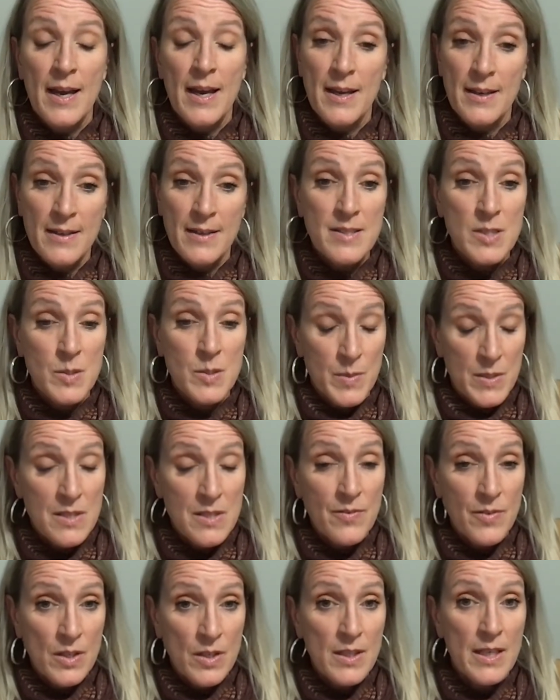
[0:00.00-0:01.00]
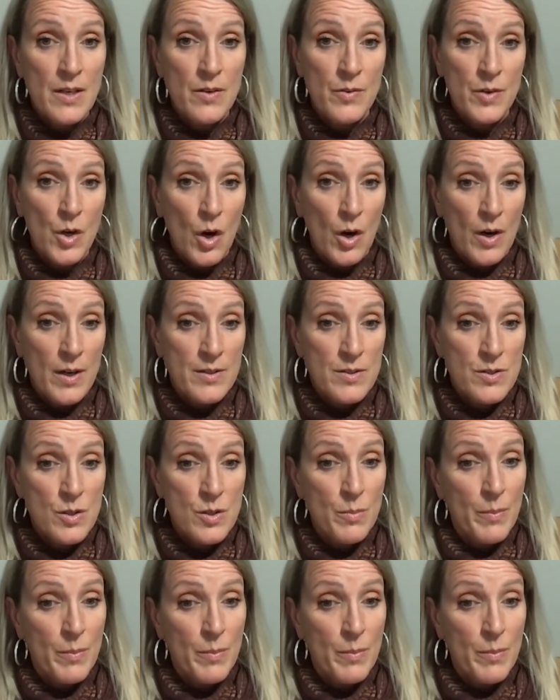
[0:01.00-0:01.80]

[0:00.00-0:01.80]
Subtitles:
and specifically in regards